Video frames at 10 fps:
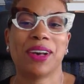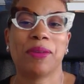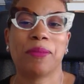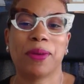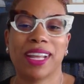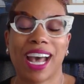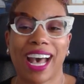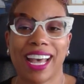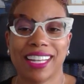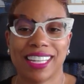what
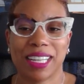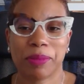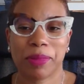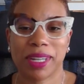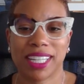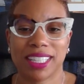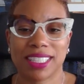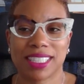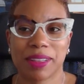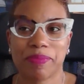I did
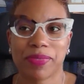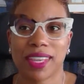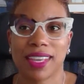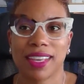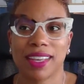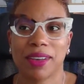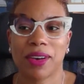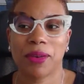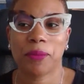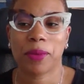was,
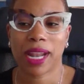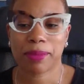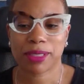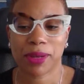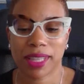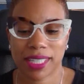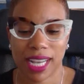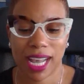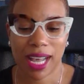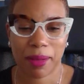when I was on the
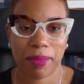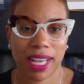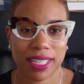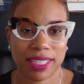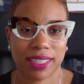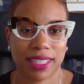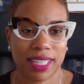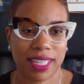job as the